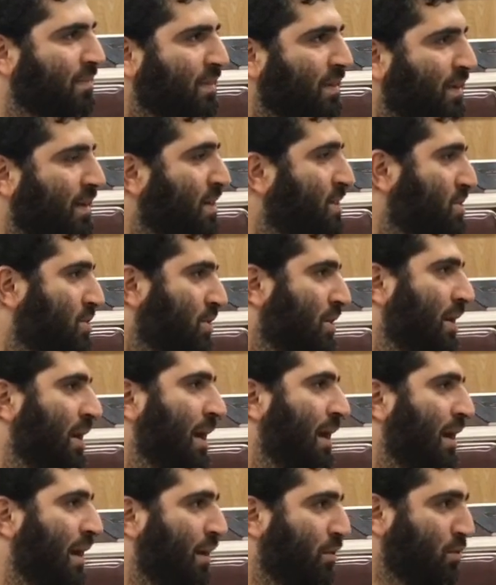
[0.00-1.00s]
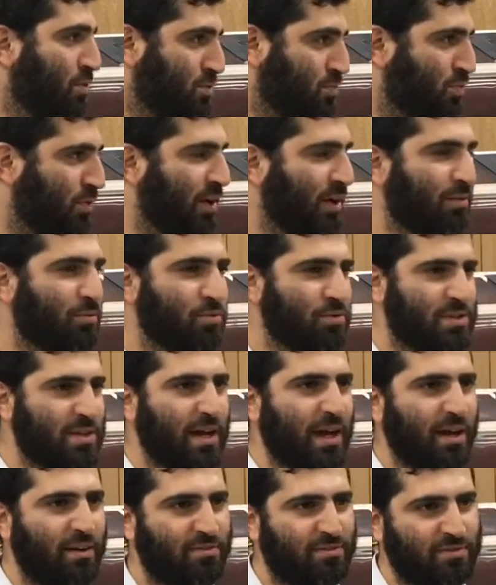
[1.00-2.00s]
yesterday I was praying
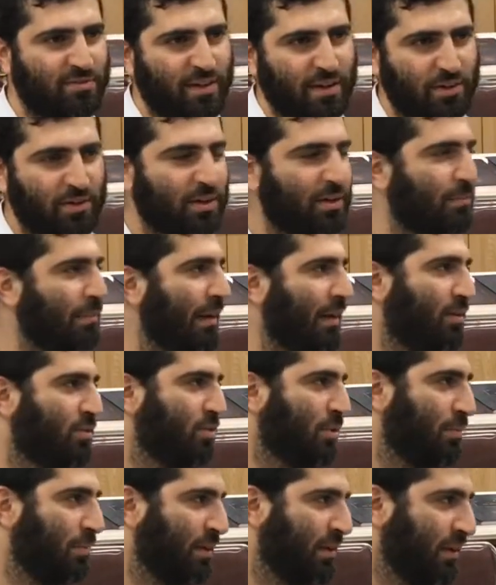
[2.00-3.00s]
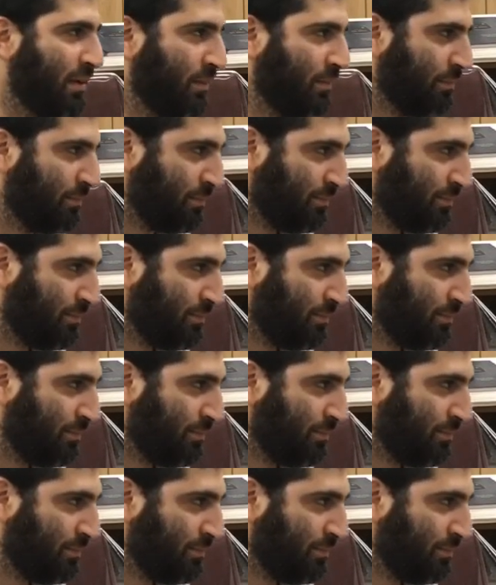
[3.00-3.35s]
Musaf, I couldn't make it to a minion.